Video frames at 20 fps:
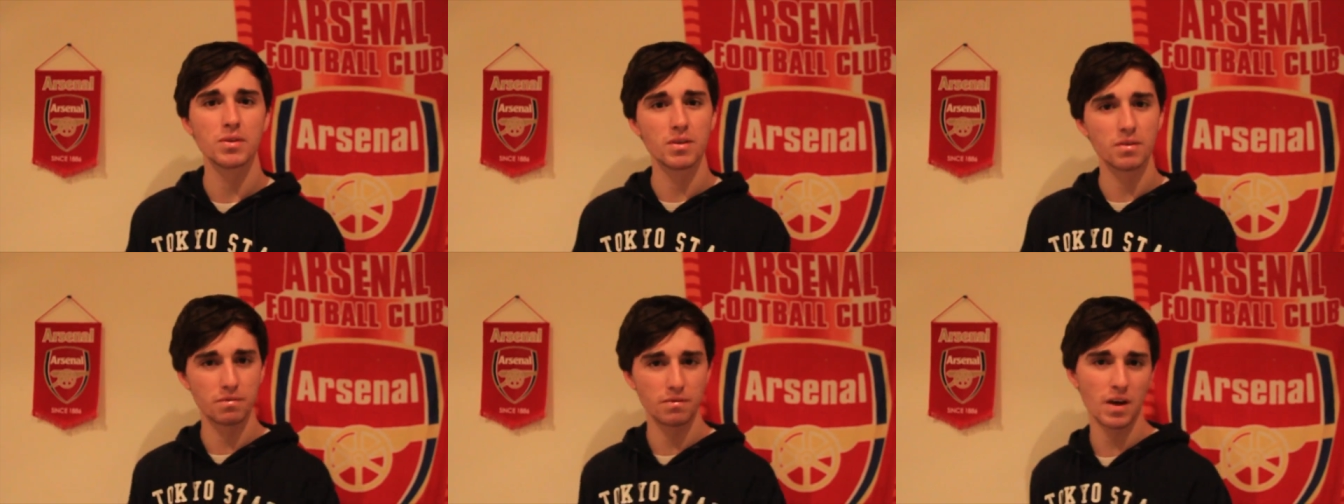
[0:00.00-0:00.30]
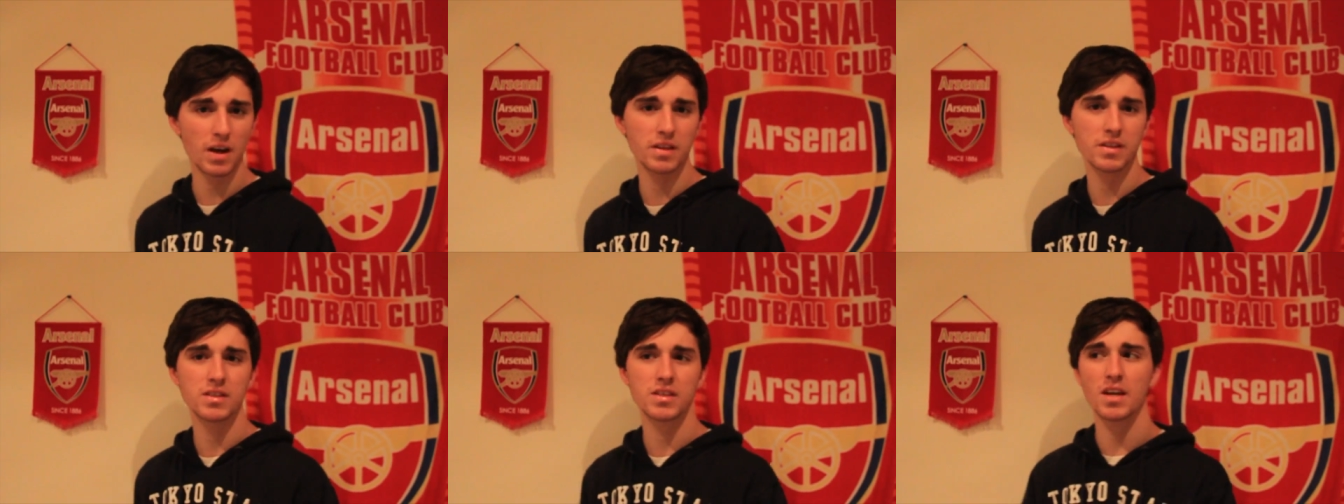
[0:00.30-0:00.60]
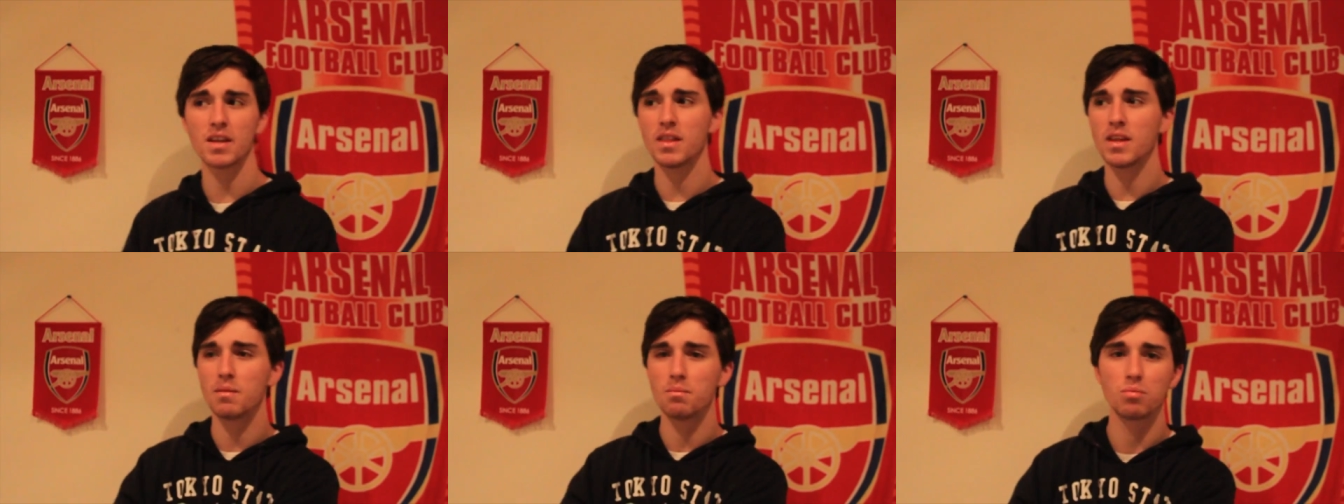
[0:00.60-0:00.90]
defends,
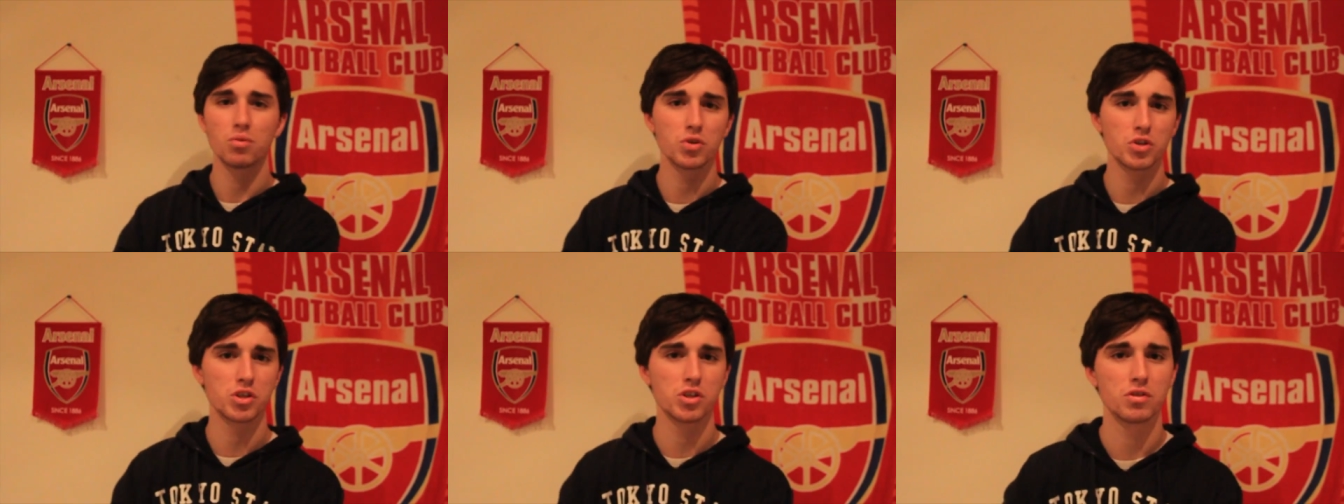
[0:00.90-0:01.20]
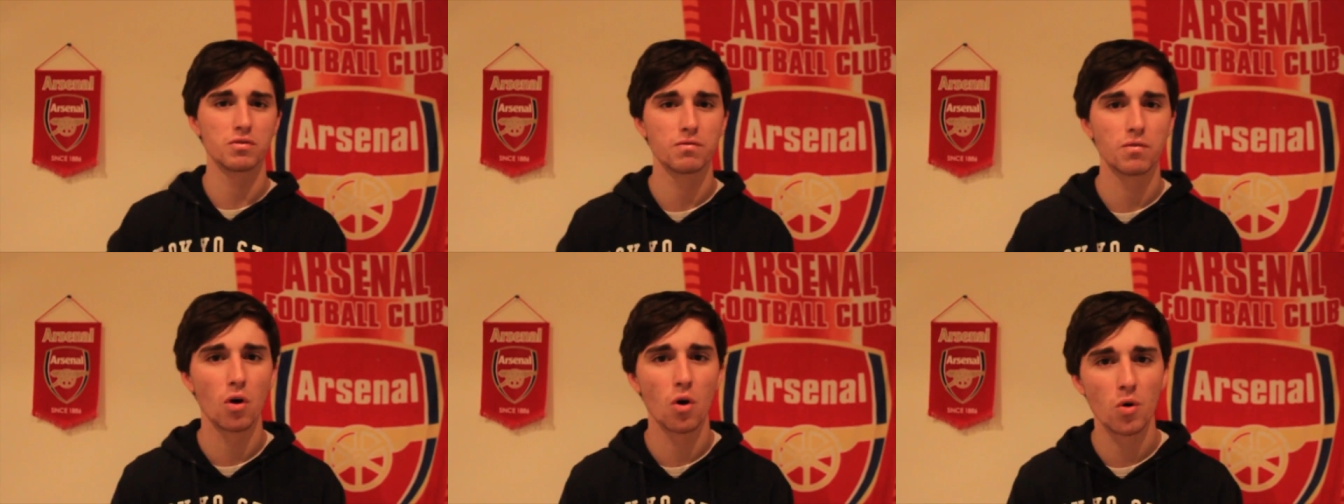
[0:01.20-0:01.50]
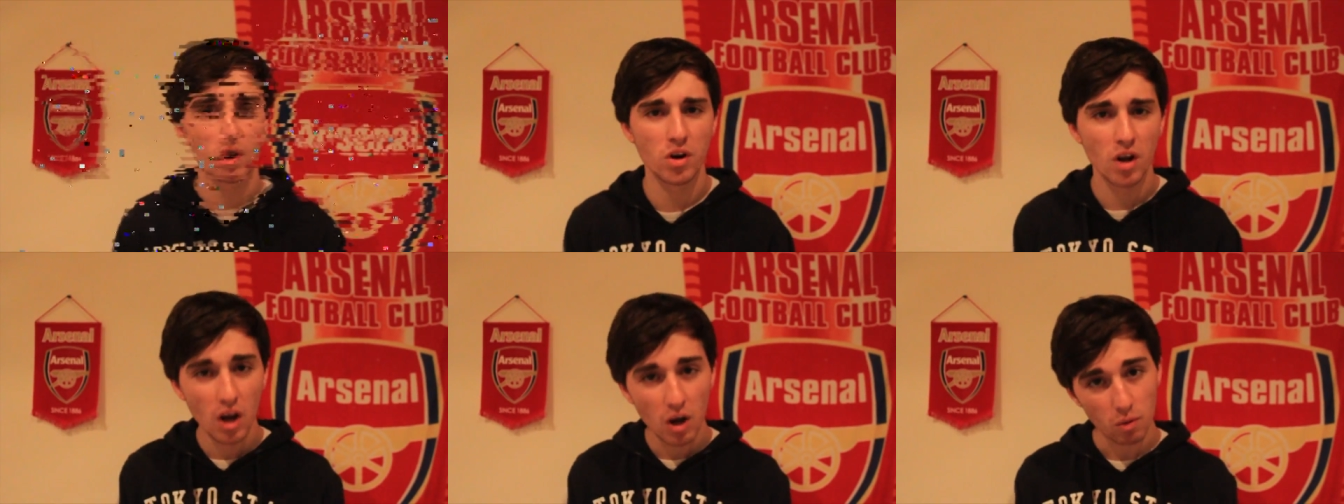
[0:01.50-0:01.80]
and then pushes
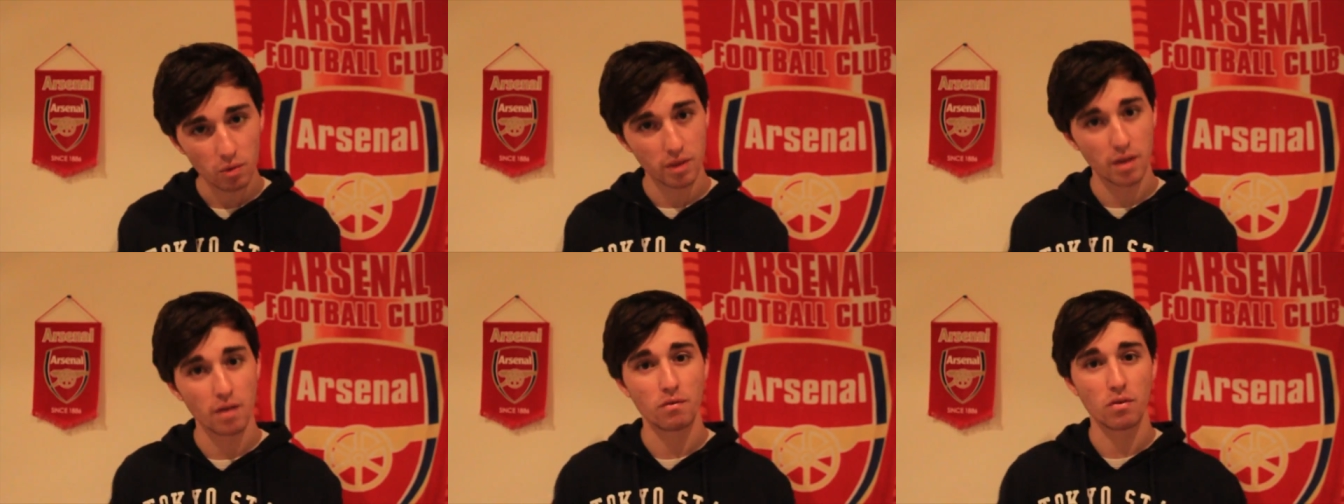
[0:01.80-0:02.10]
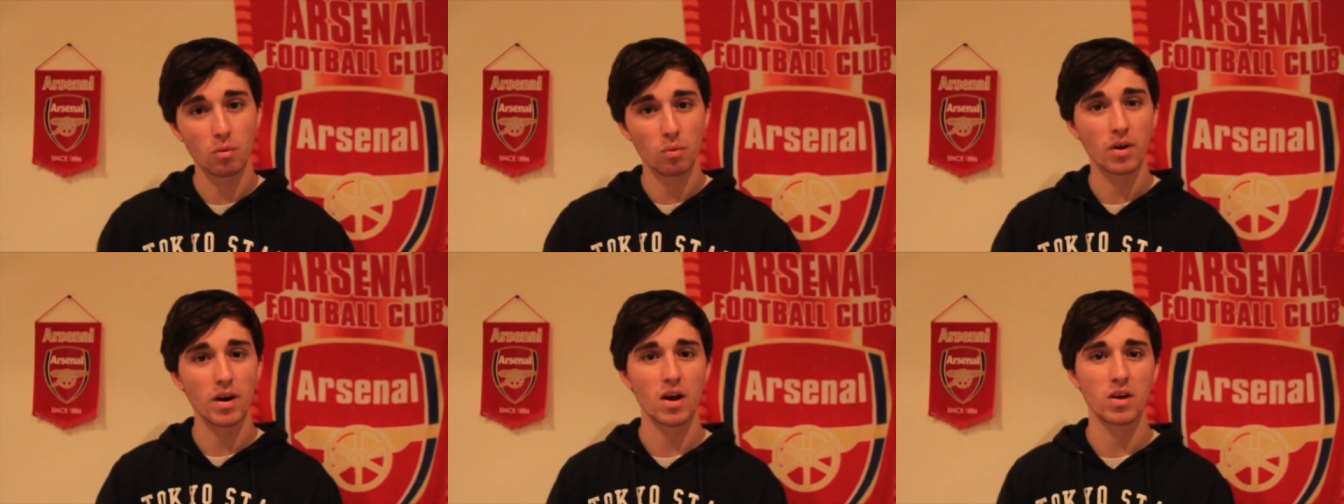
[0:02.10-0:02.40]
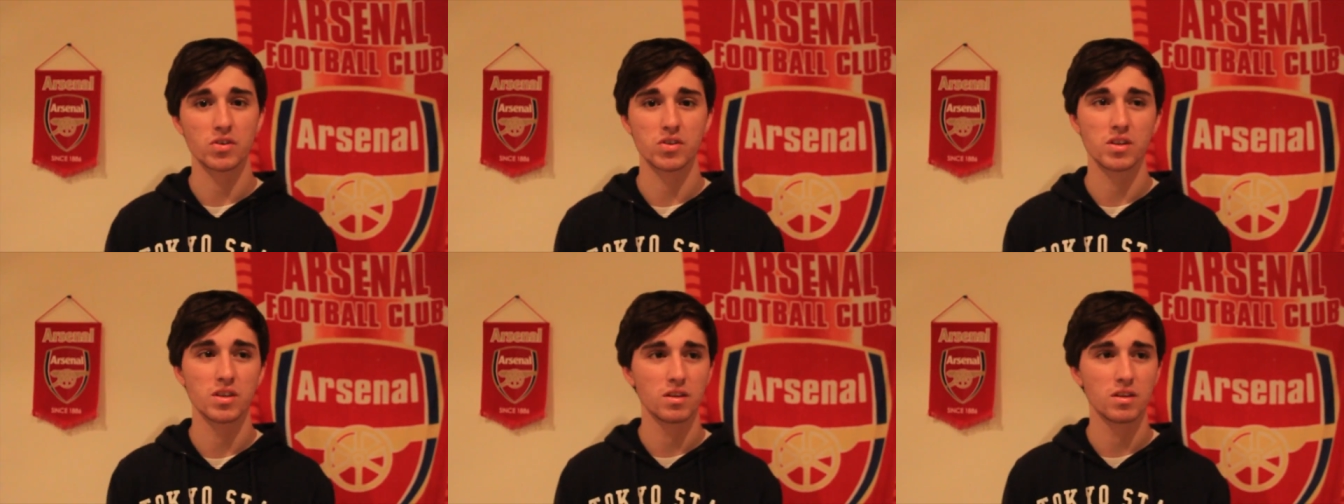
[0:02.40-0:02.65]
forward with everyone else,